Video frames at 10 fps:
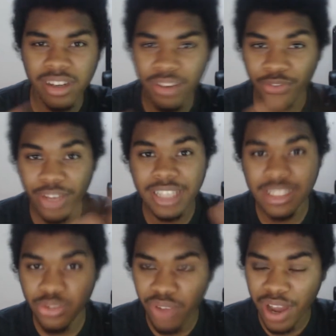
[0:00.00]
and the defense
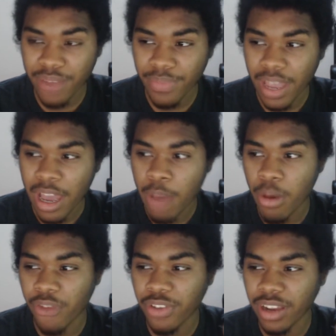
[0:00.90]
is fine,
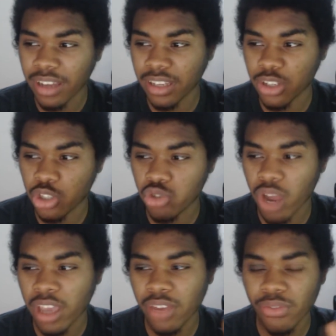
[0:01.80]
but I think their
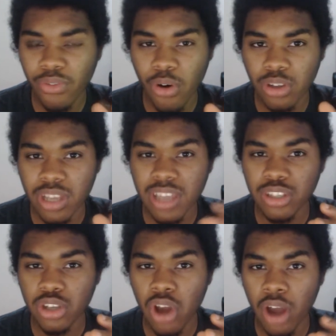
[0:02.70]
striking force
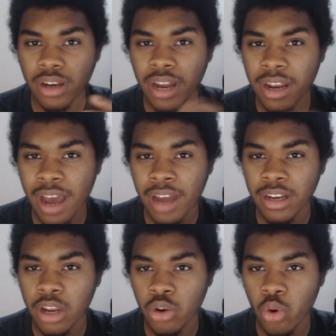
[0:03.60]
is not
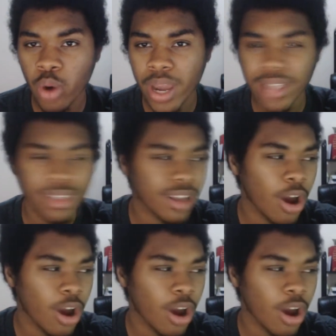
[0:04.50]
that great.